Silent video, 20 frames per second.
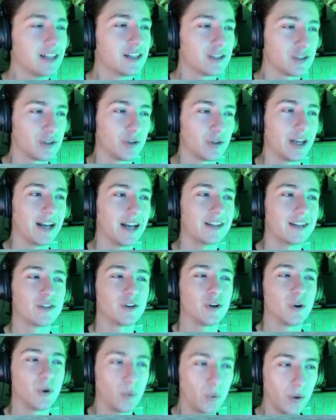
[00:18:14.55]
So that is
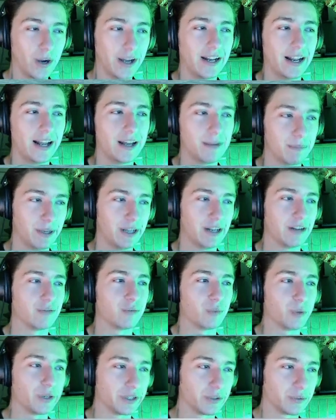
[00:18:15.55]
quite a bit of
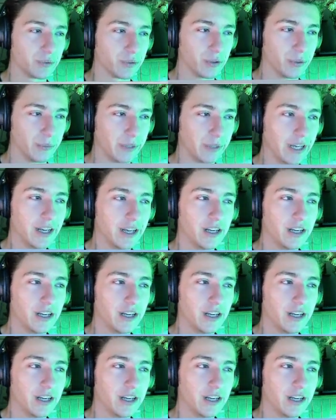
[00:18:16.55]
wiggle room.